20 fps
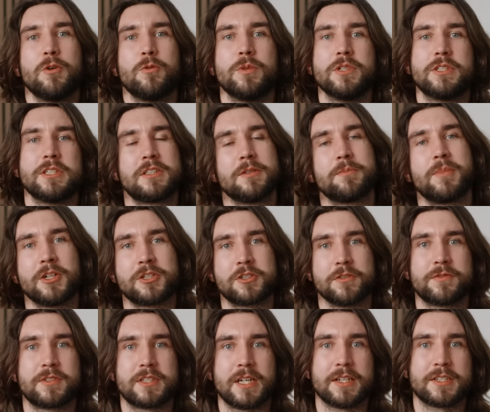we did a bunch
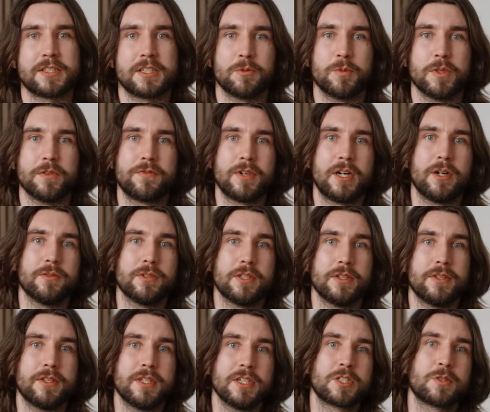of tests and we found
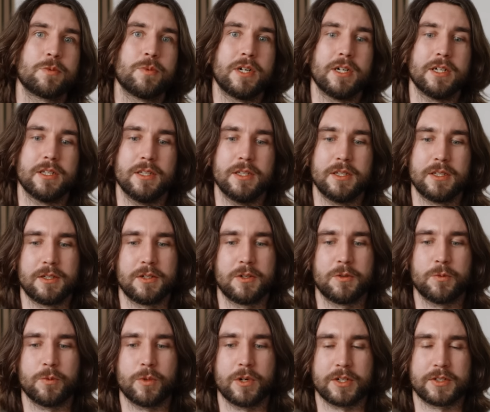that this one
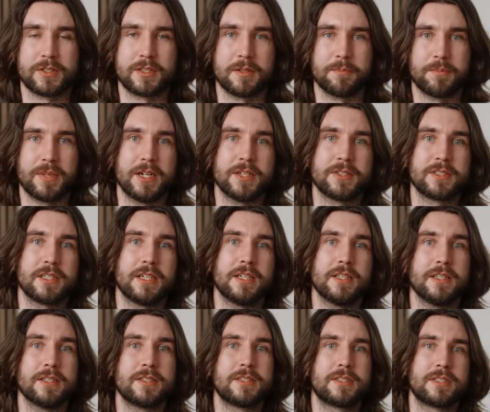works the best,
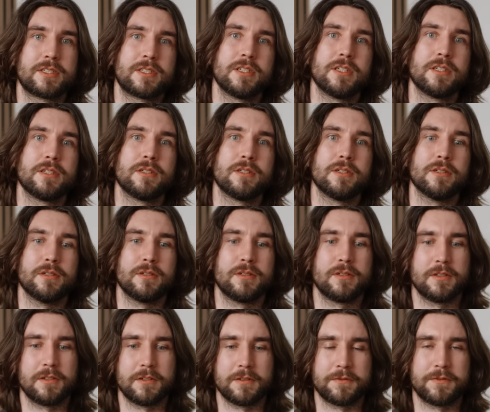and it still
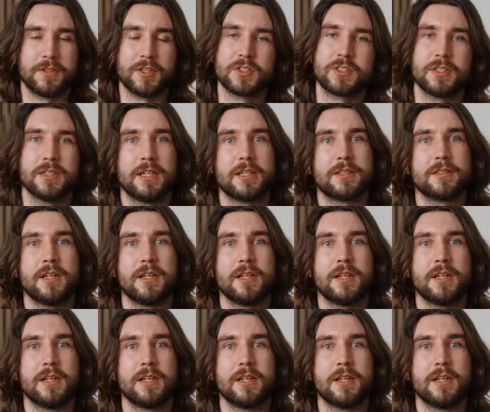feels like